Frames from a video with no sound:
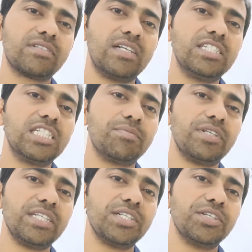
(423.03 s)

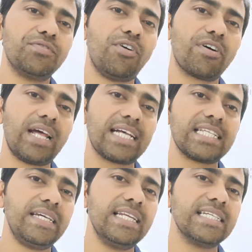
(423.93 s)
consecutively for
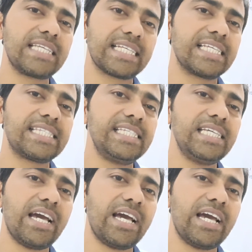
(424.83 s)
SLST English SSC